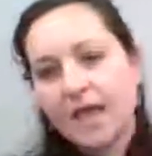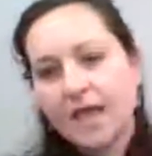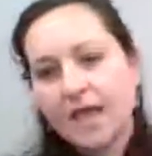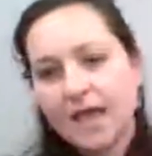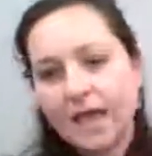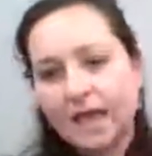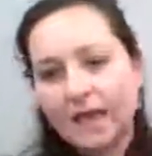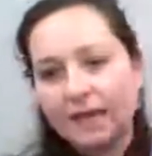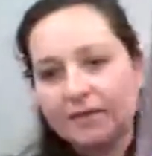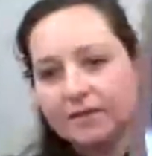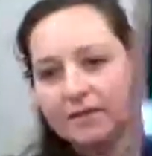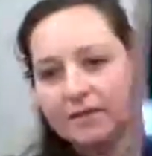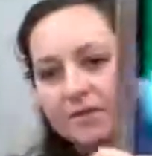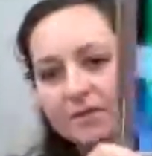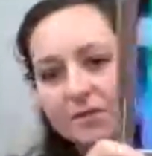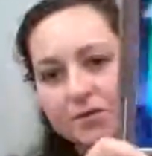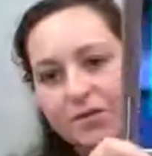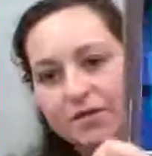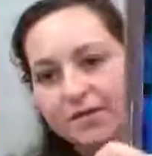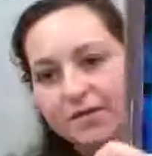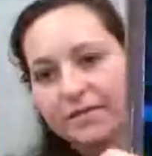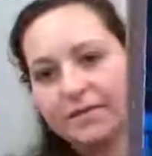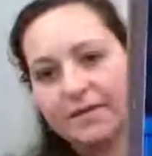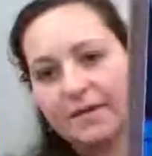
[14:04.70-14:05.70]
And you can
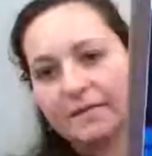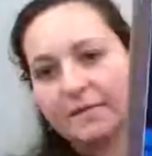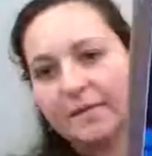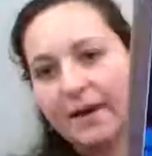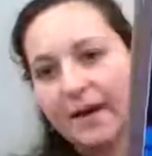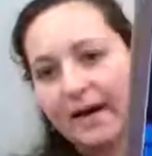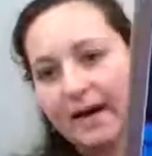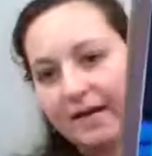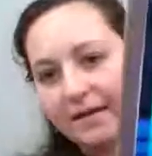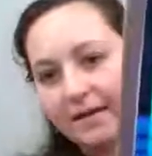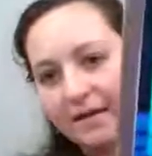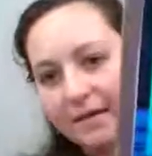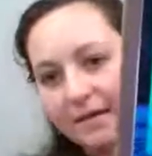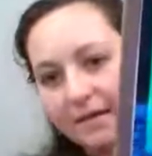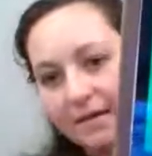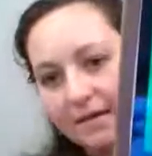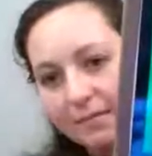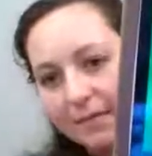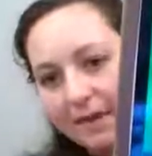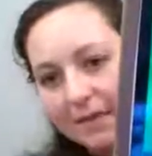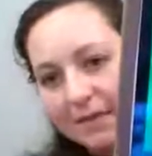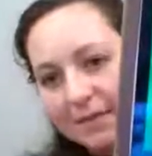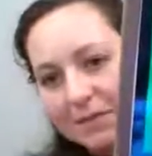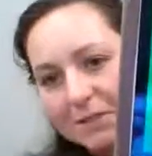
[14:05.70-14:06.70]
just see my
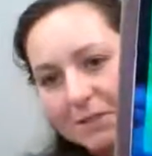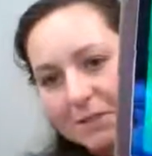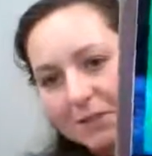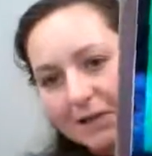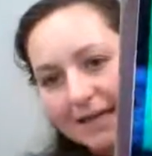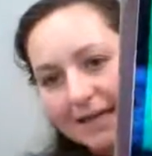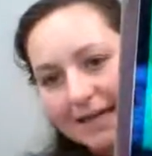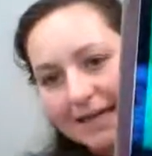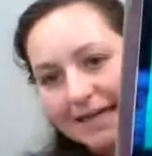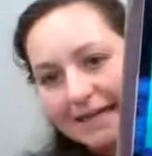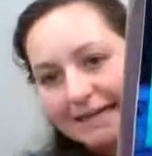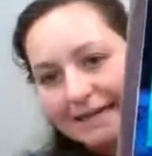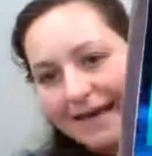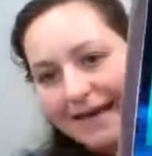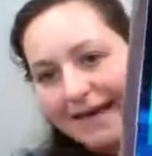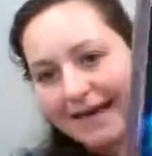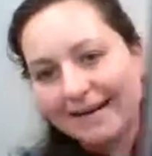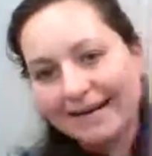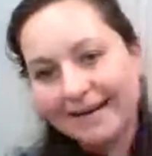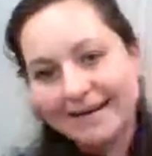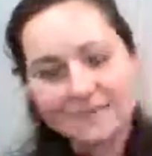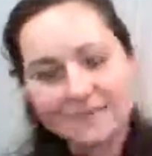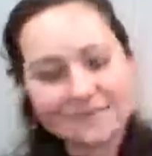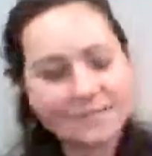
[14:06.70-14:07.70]
screen in that,
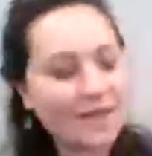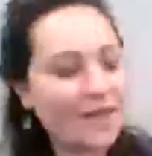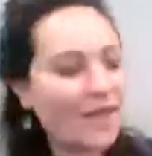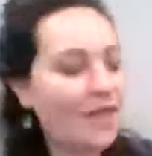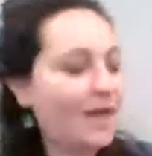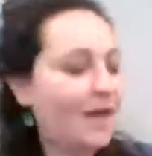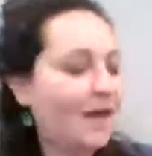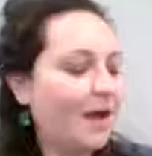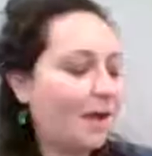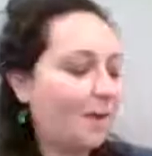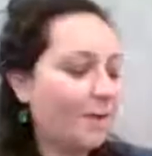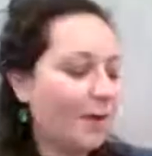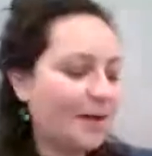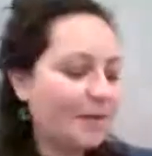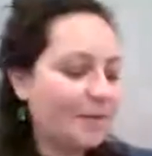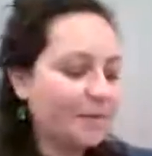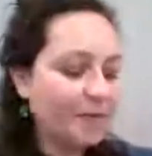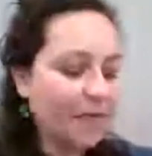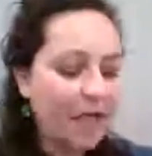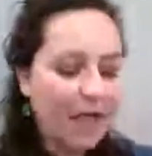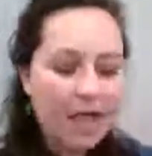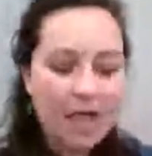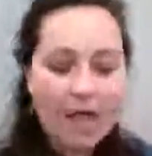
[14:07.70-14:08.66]
huh? Oh, well.